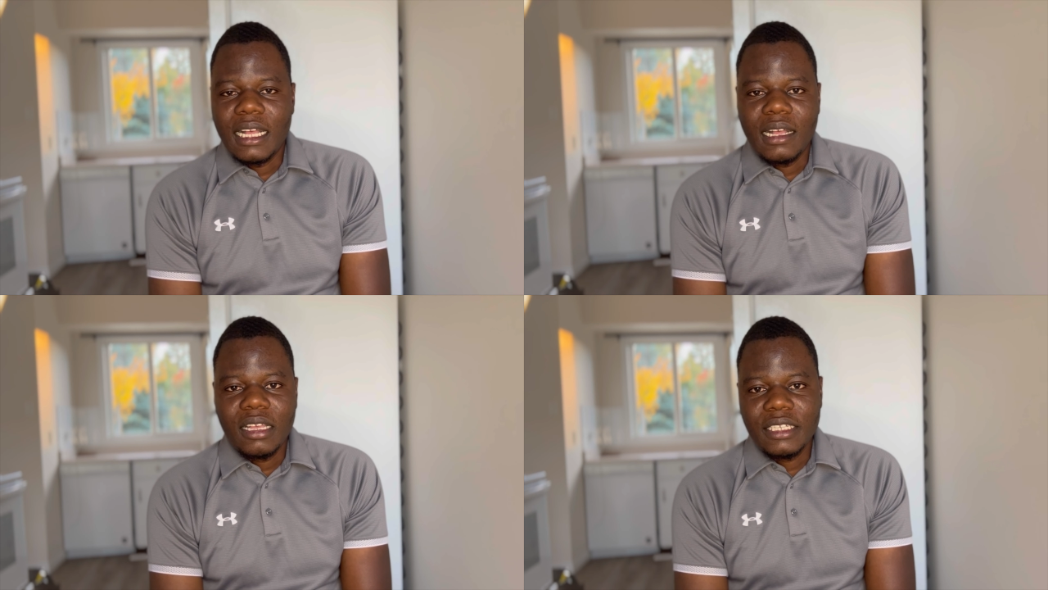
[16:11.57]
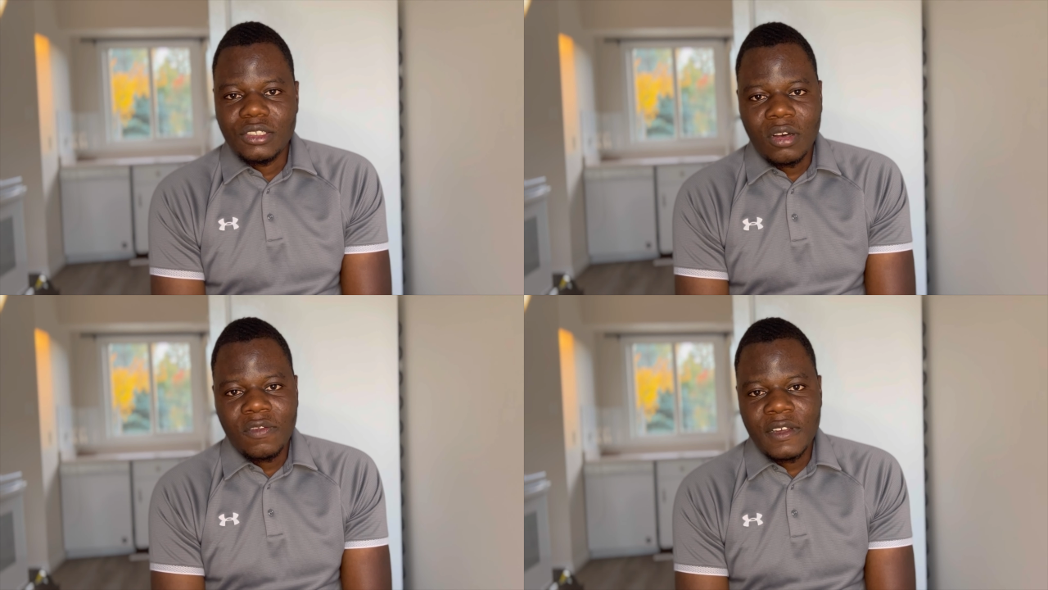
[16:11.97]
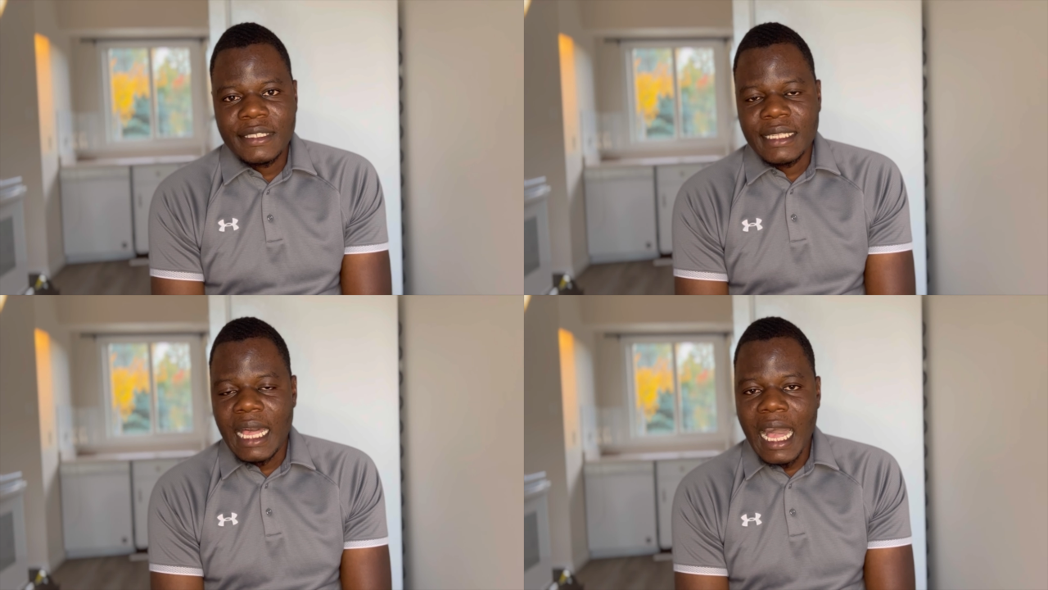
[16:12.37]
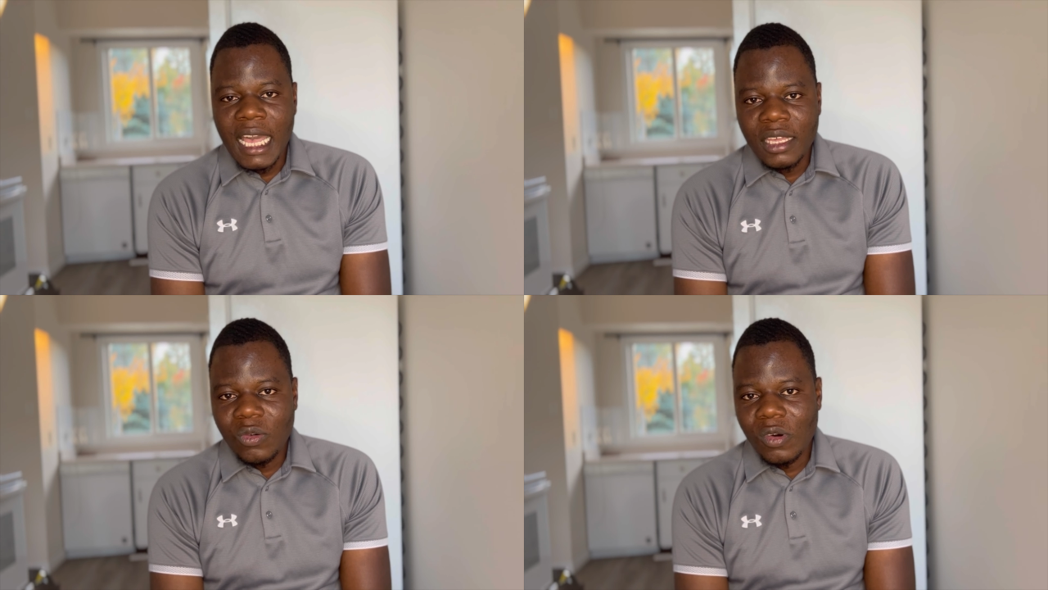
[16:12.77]
it offers a high
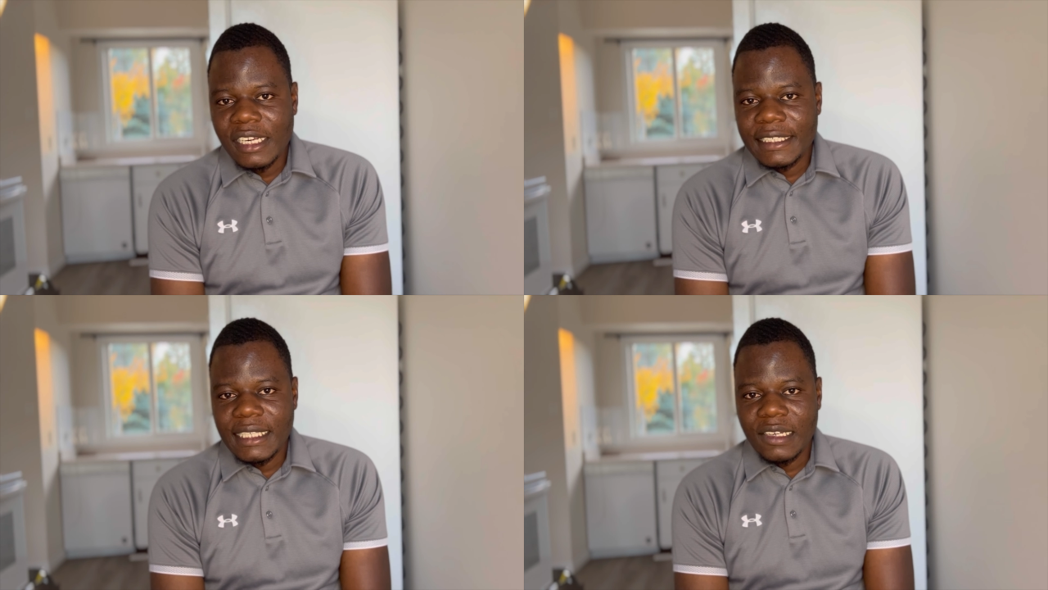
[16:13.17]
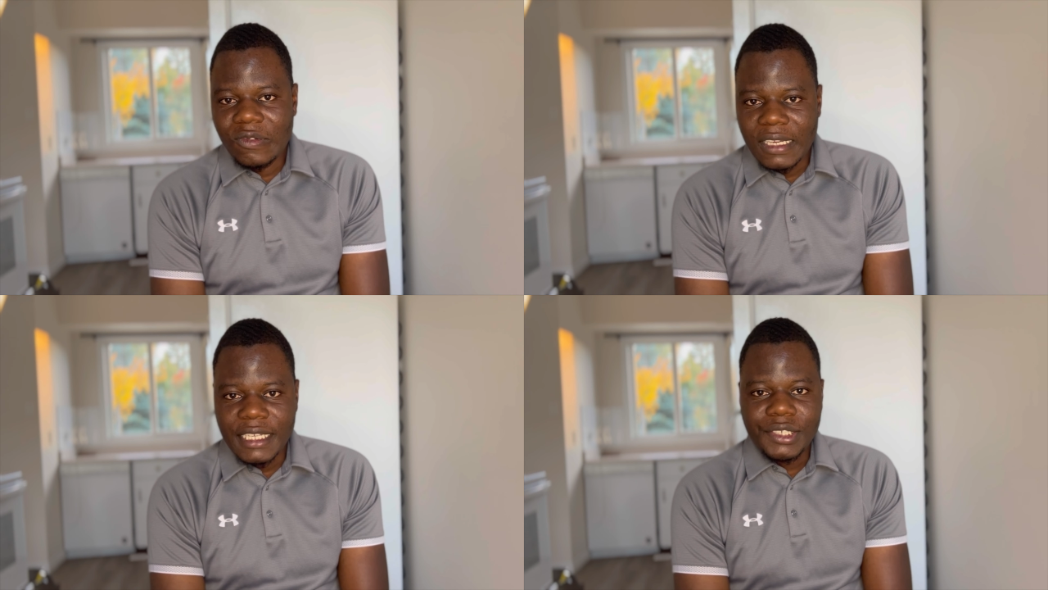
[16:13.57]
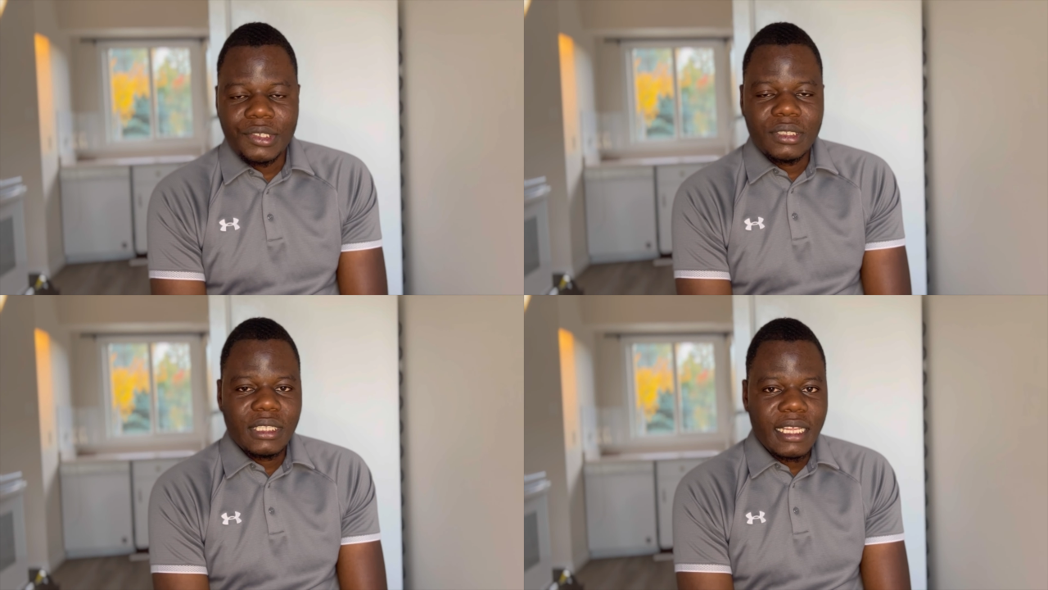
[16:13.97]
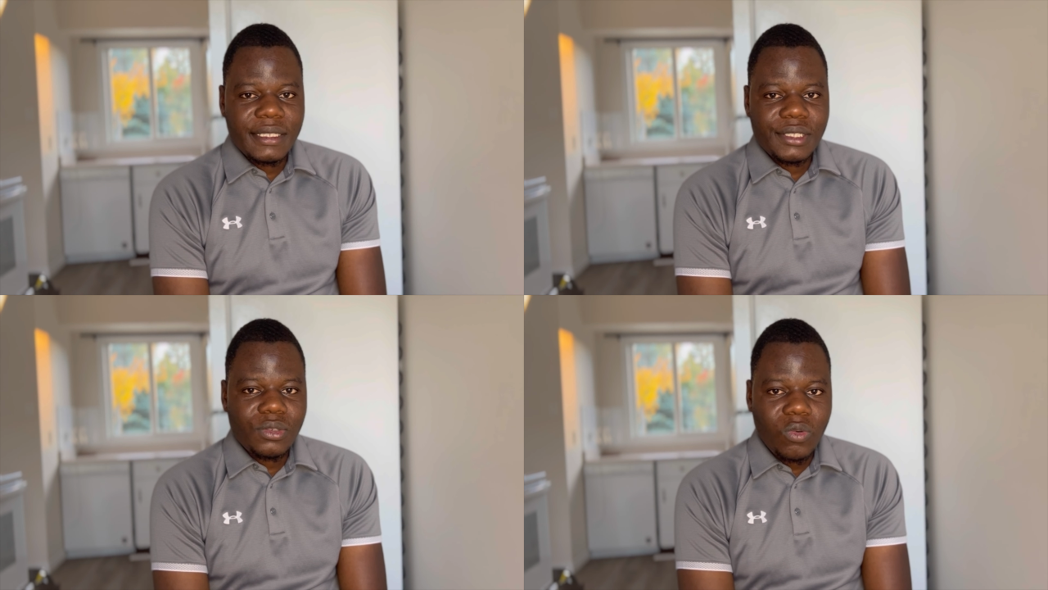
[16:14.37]
quality education.
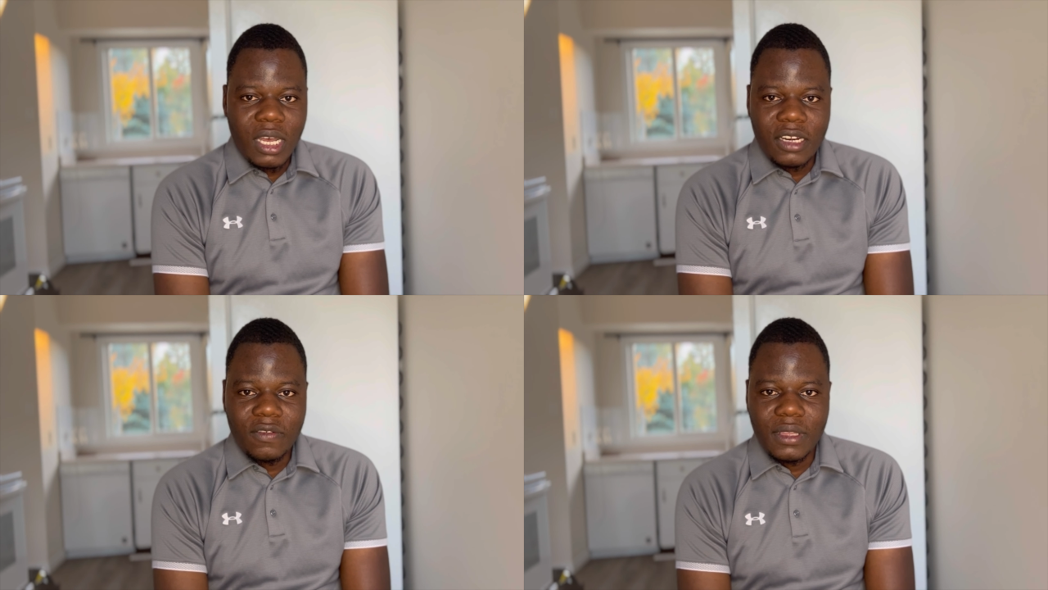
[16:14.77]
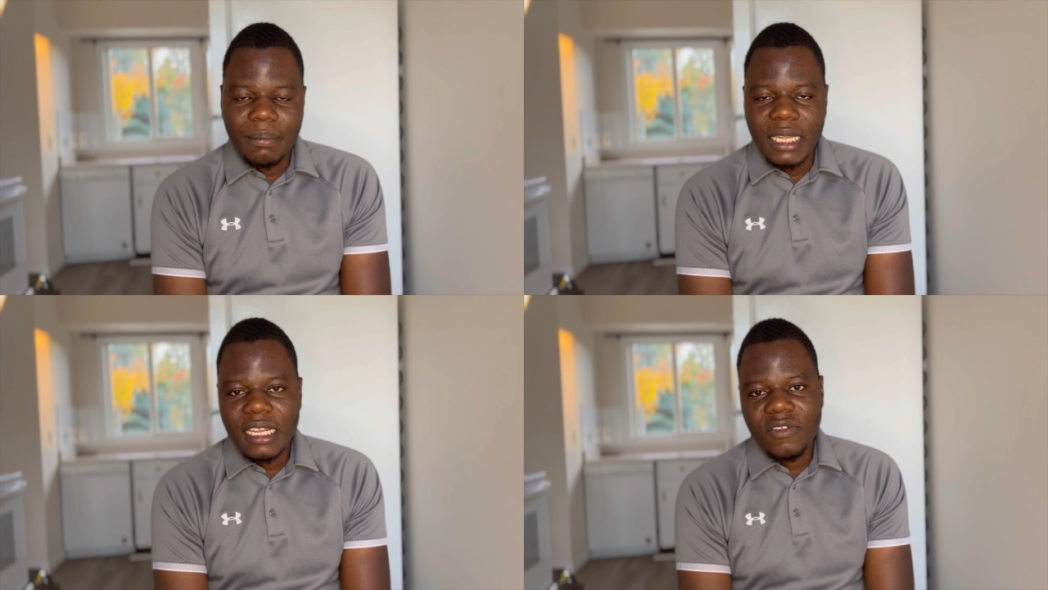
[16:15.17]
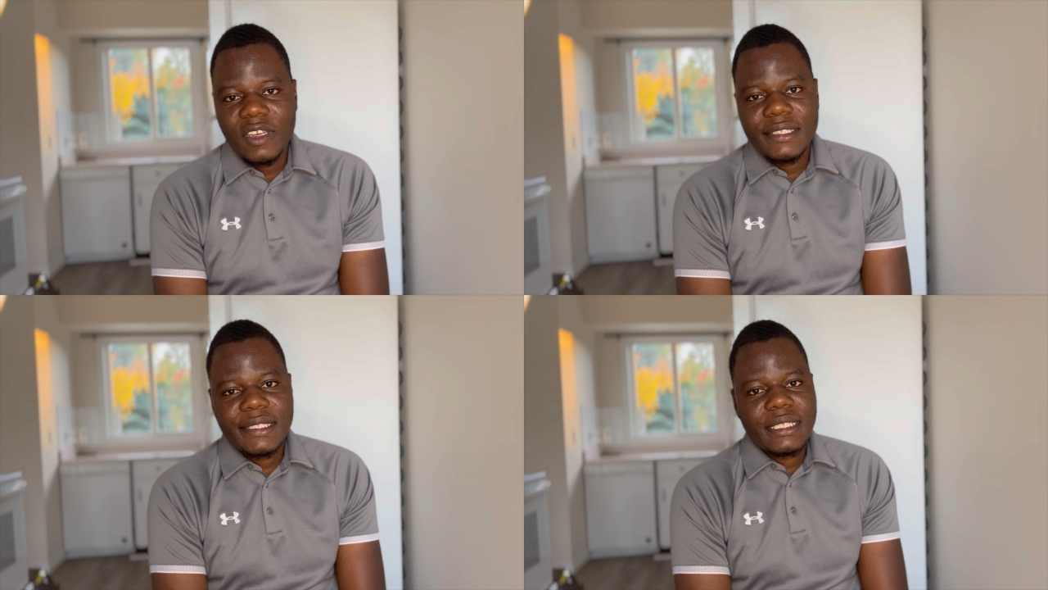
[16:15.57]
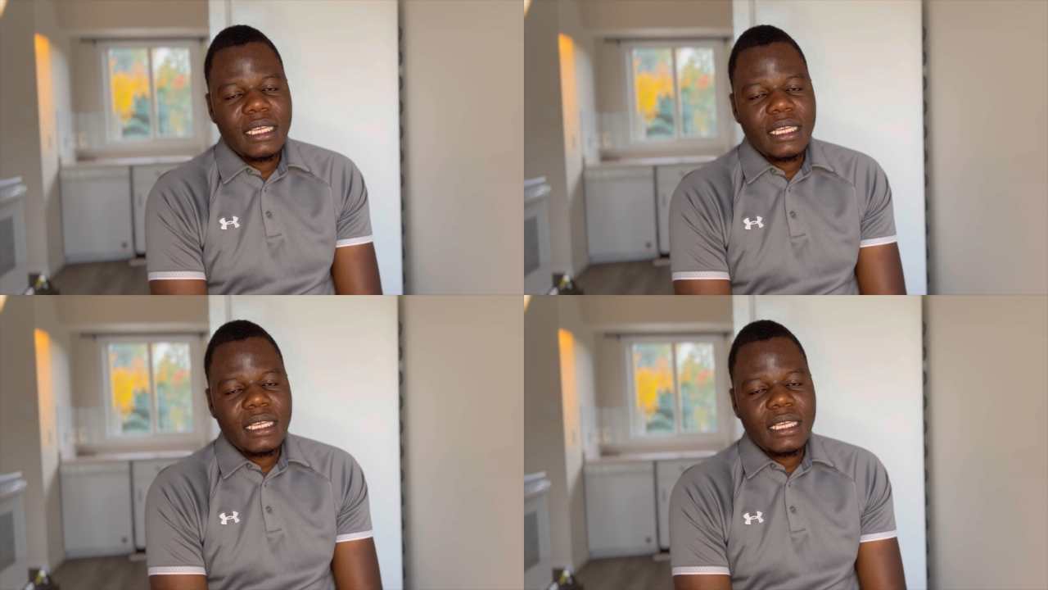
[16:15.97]
That's one of the benefits.